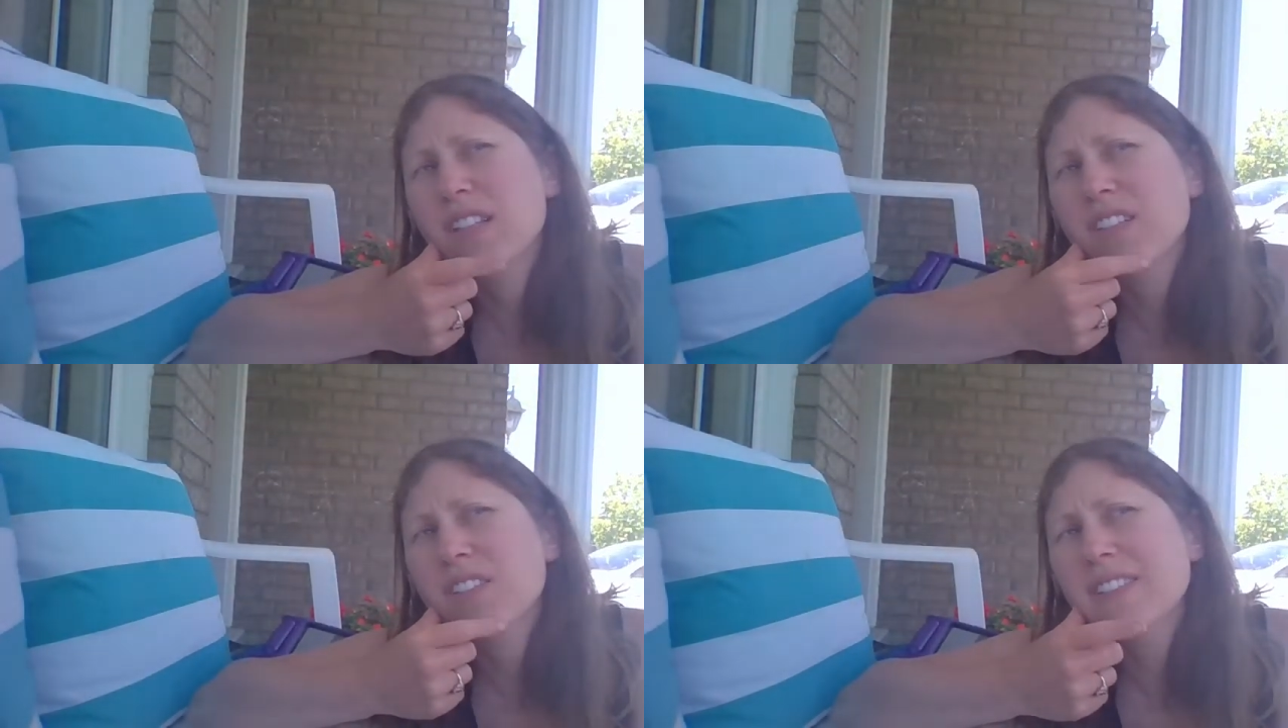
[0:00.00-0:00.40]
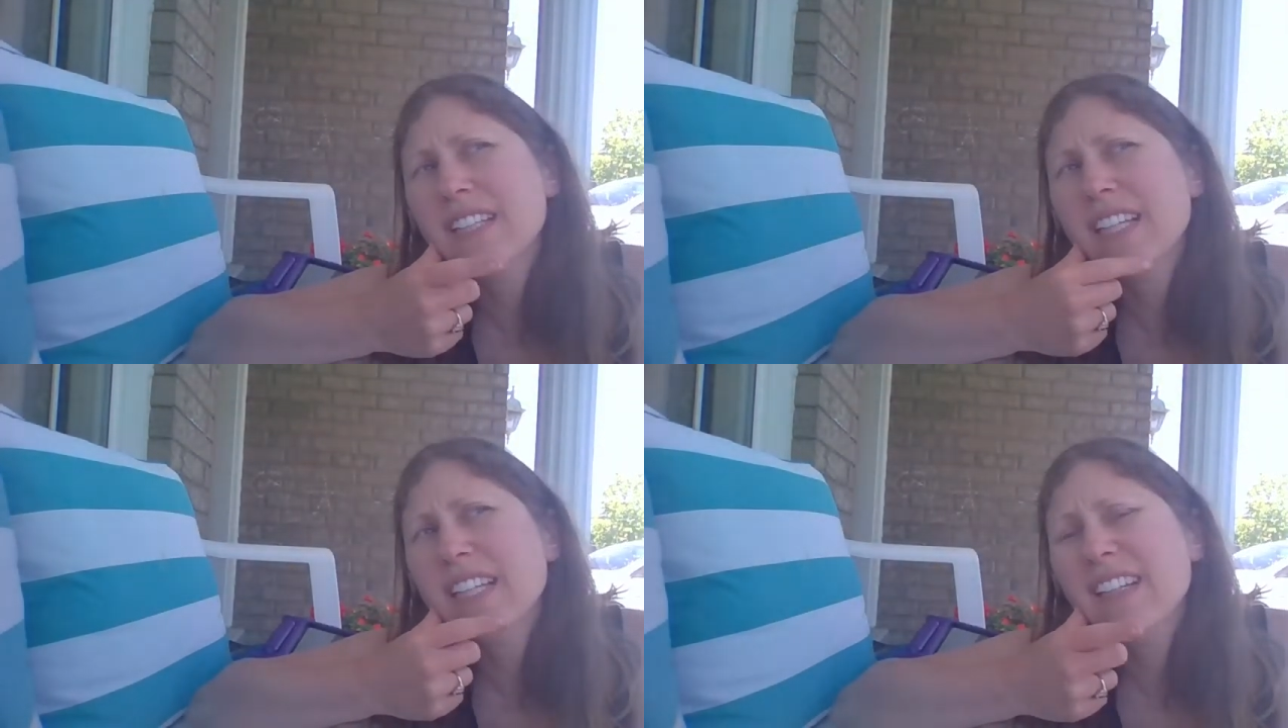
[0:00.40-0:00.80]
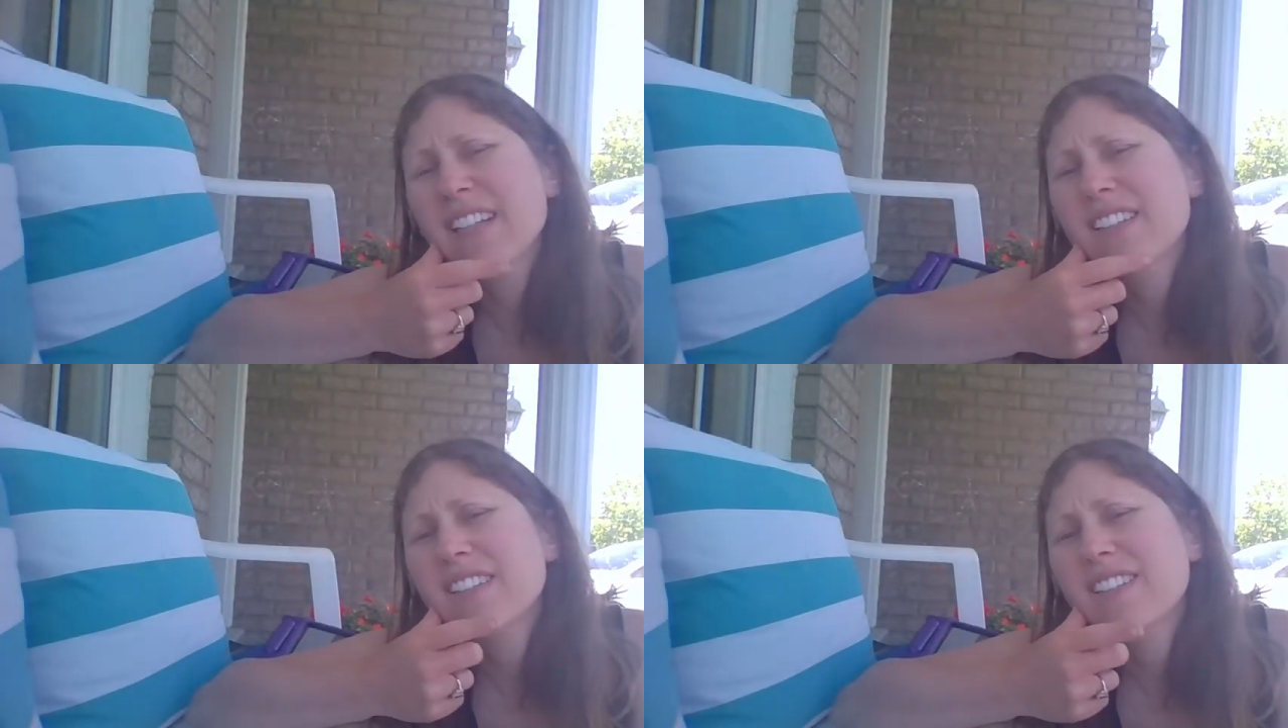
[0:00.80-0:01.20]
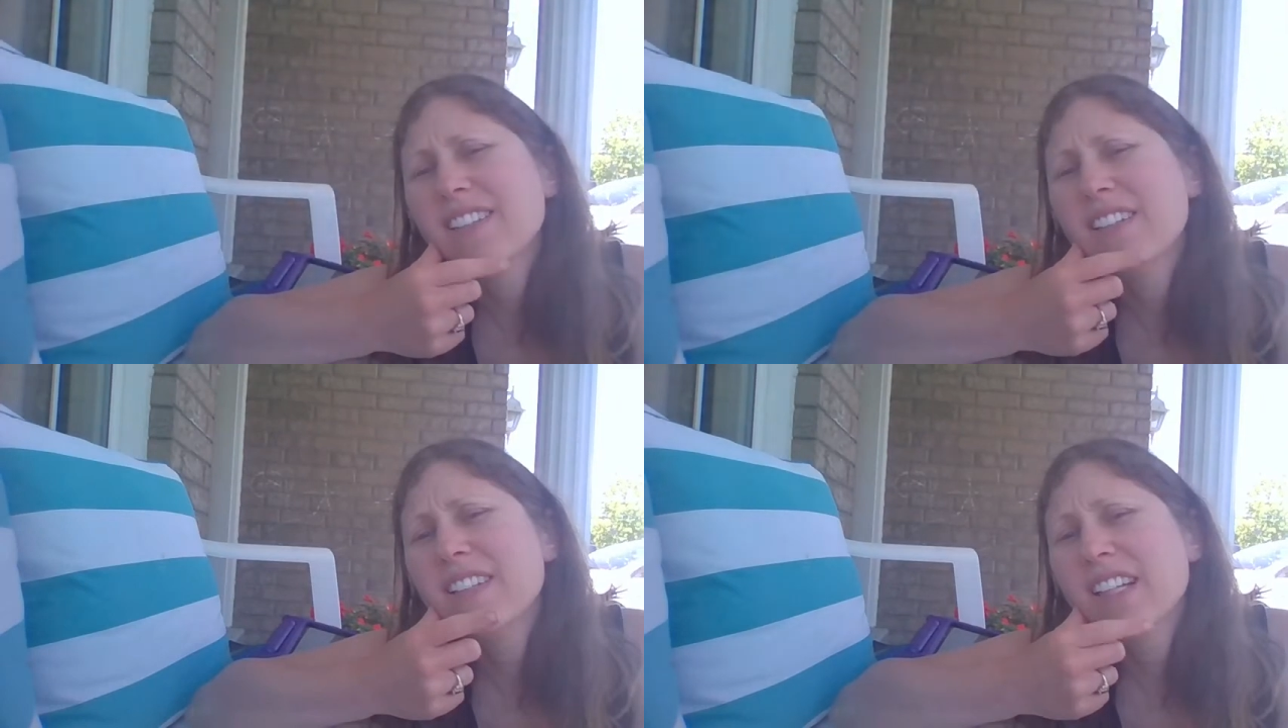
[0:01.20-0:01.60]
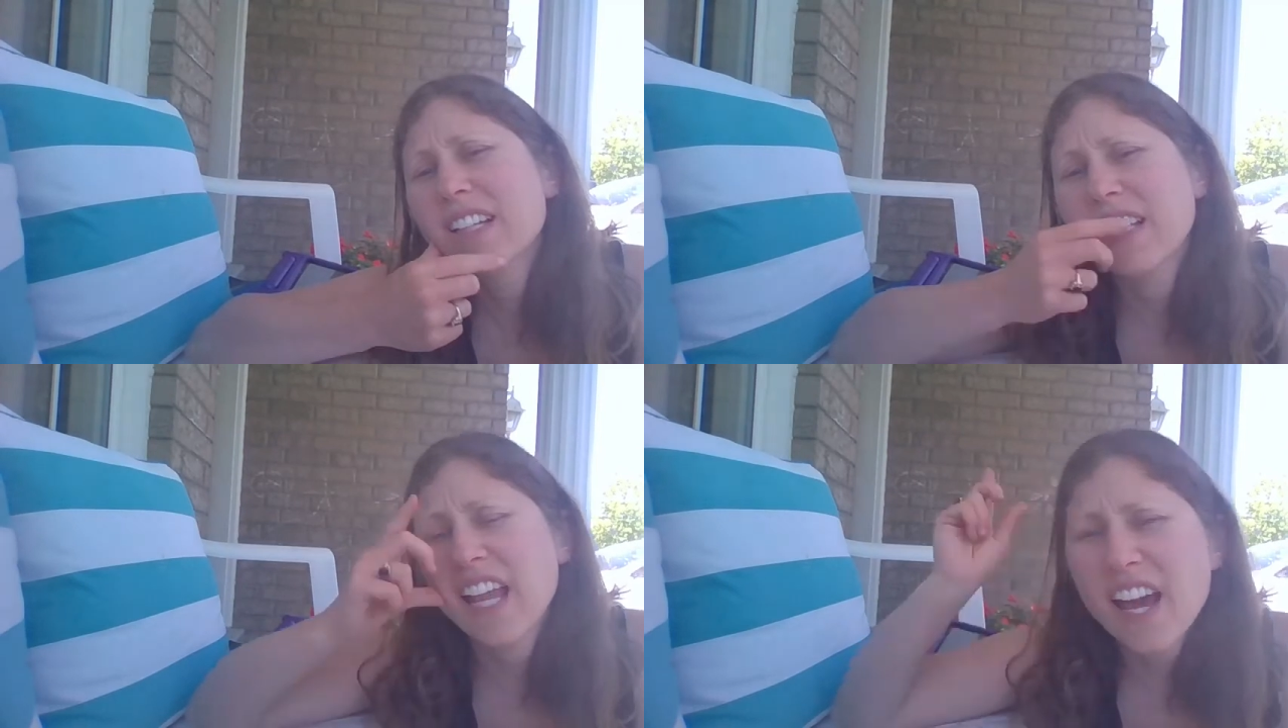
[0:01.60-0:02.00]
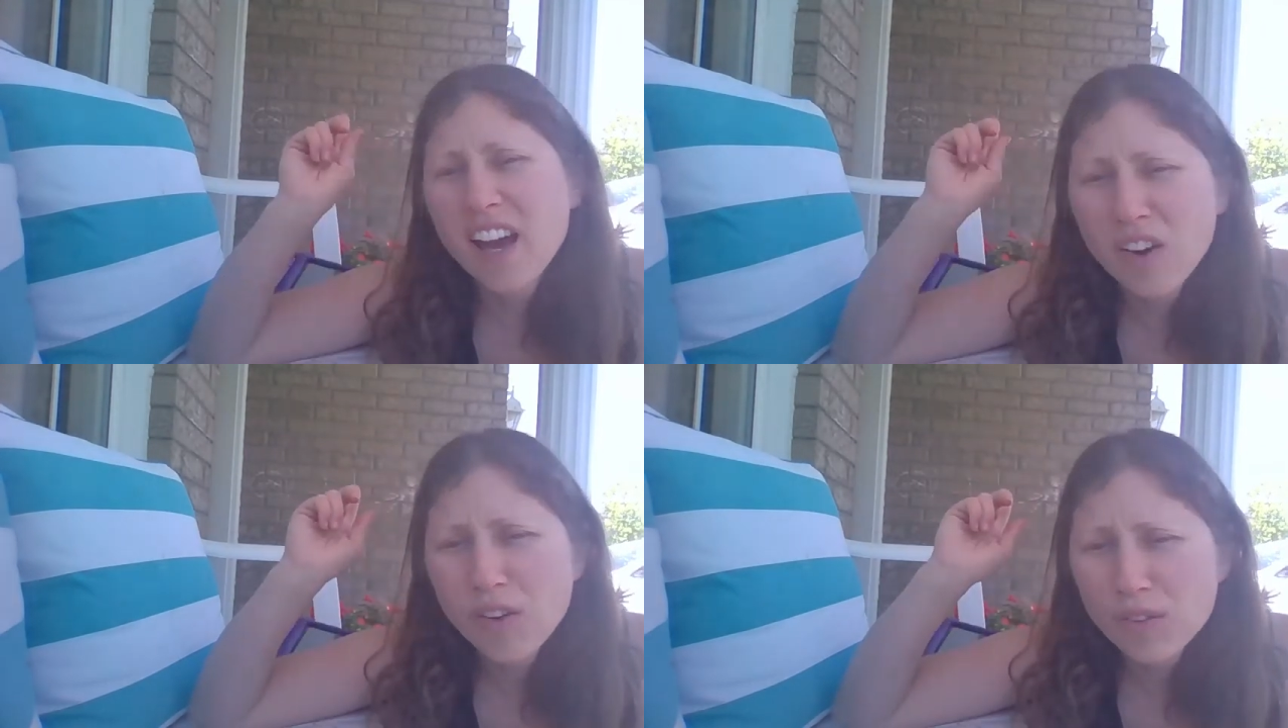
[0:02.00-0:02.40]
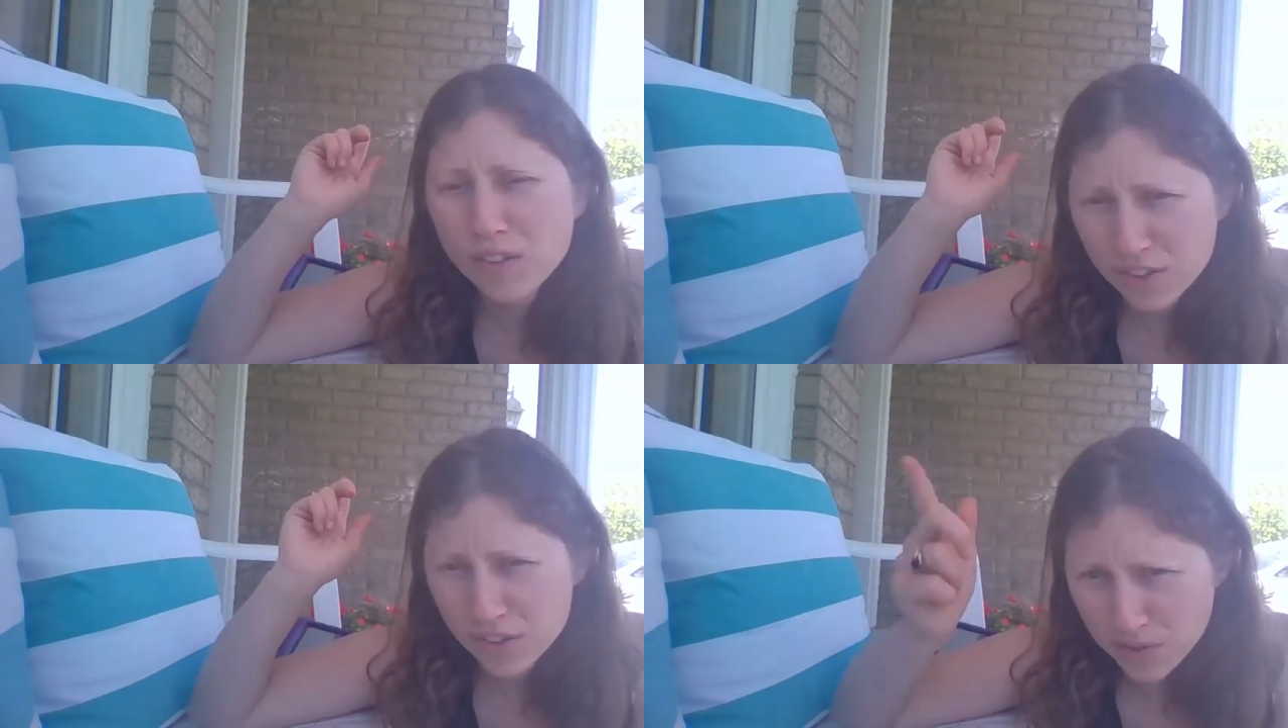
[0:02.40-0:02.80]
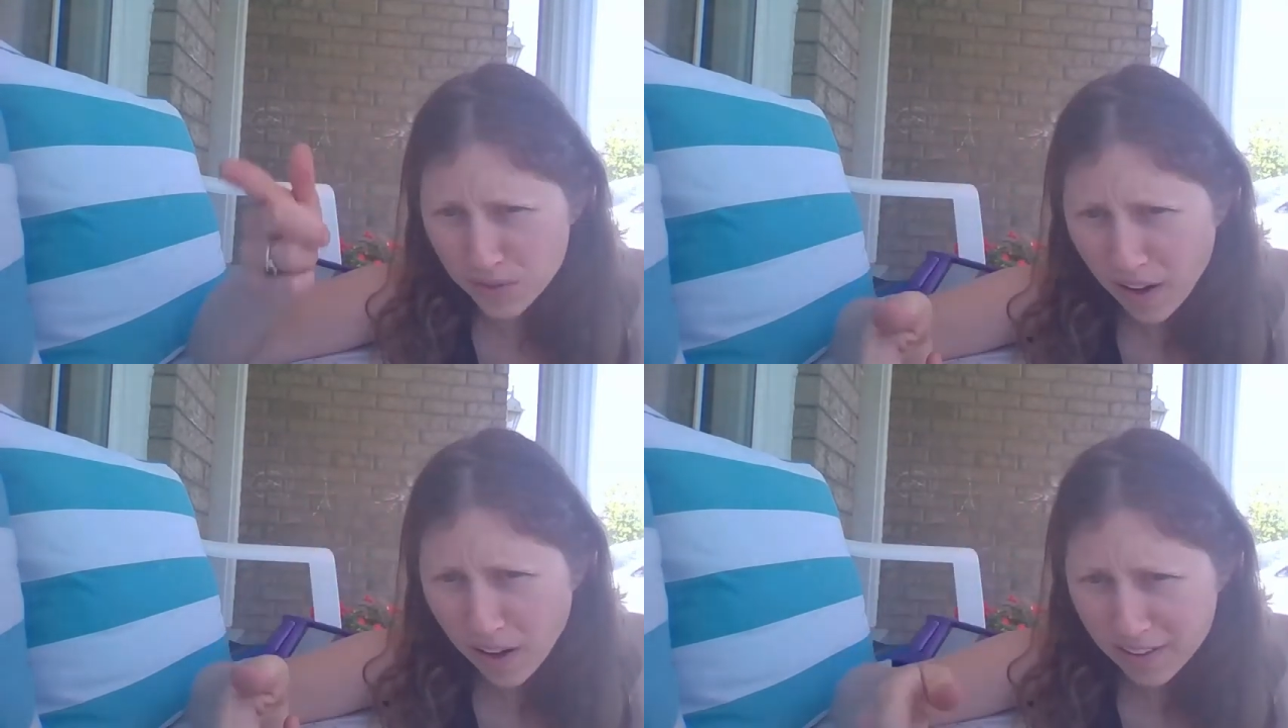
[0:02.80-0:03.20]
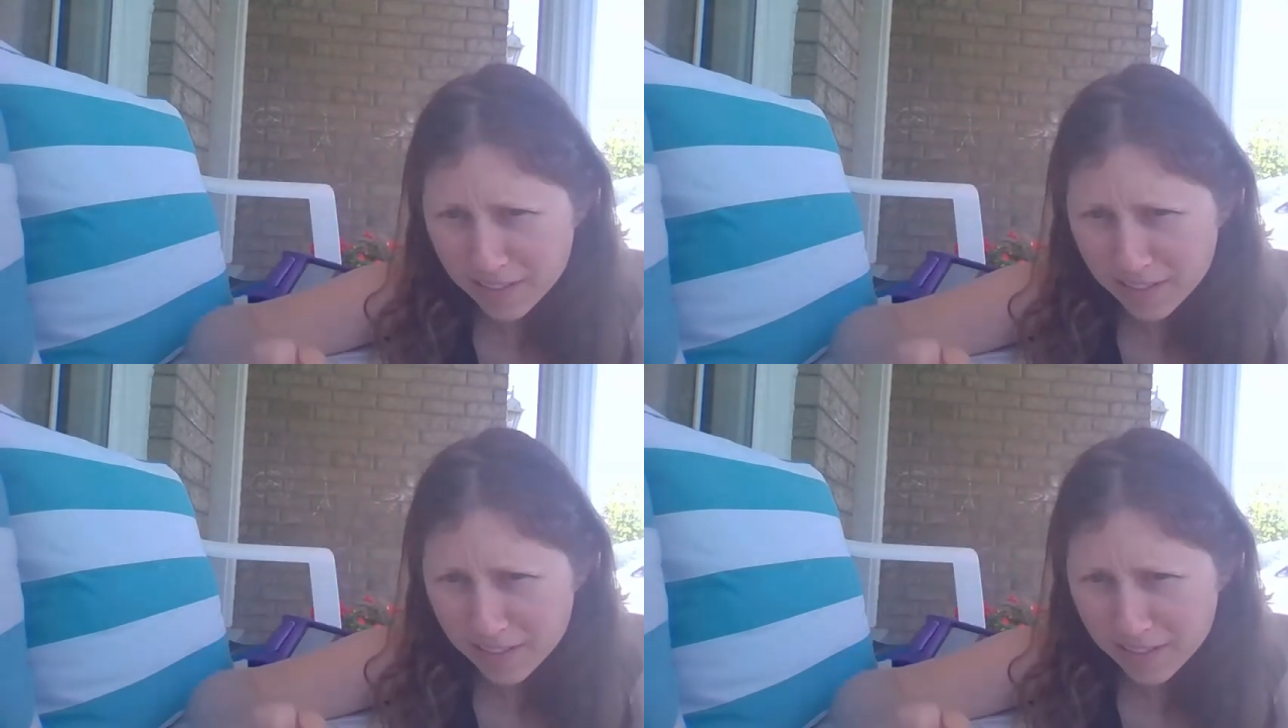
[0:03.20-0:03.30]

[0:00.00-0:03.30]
did you see? Now draw.